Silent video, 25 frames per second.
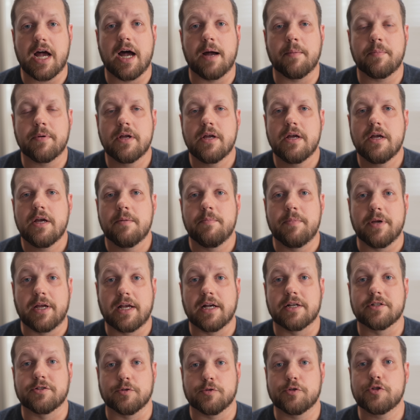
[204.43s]
up
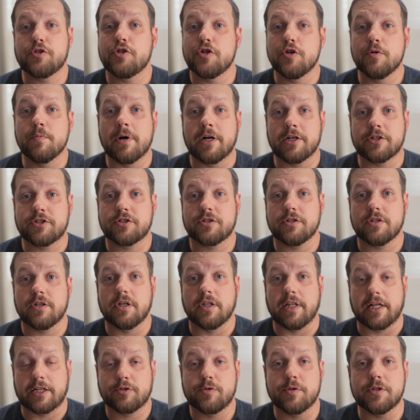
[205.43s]
because there's too much
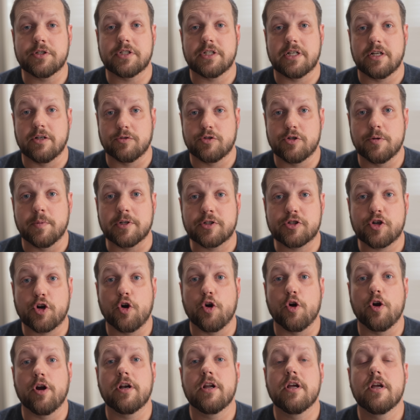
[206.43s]
electricity or too much
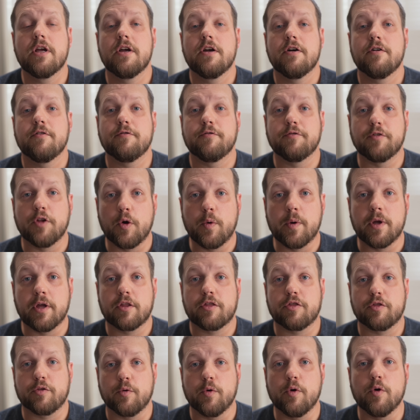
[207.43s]
current flowing
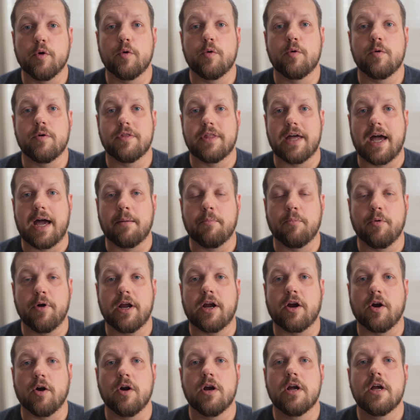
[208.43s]
through that
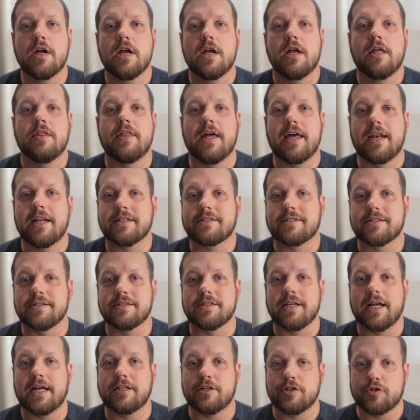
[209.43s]
breaker, then it's
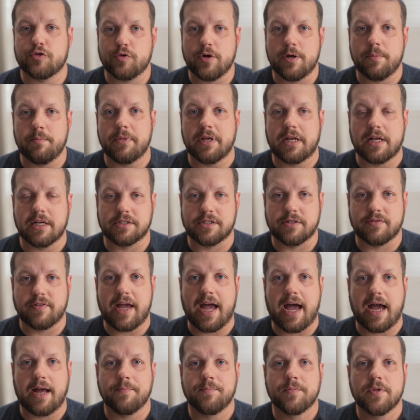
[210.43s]
designed to trip because of
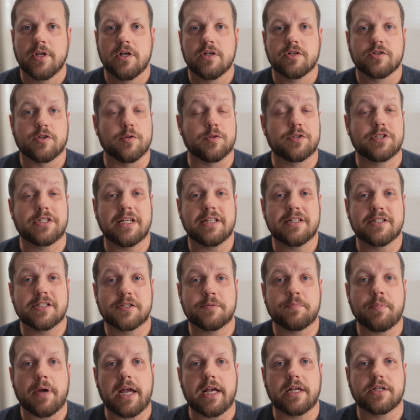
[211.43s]
that. So sudden
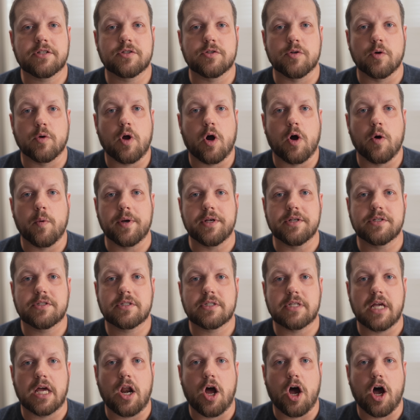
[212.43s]
spikes don't always
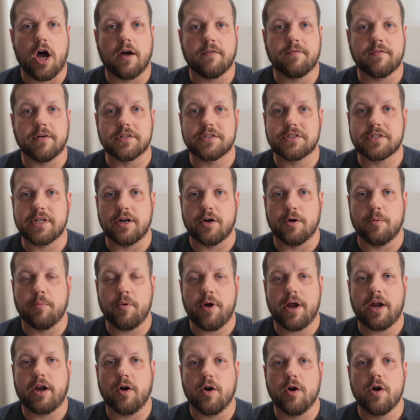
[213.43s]
set off a standard
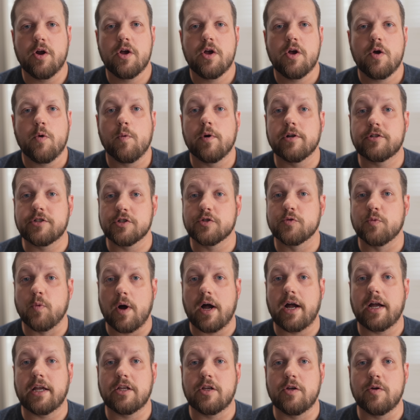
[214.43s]
breaker, which is
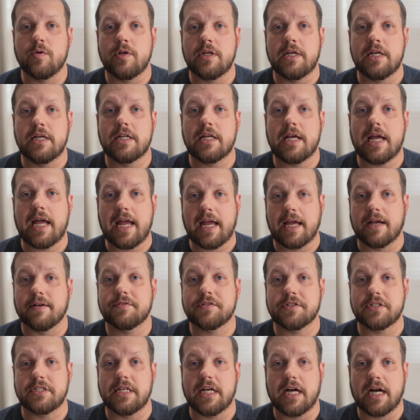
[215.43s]
why you need
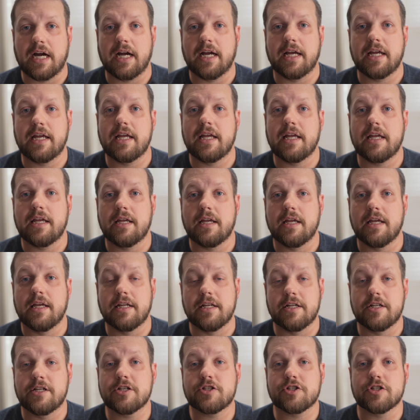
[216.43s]
AFCI in
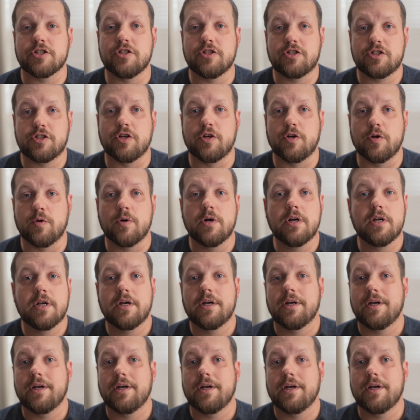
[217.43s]
addition to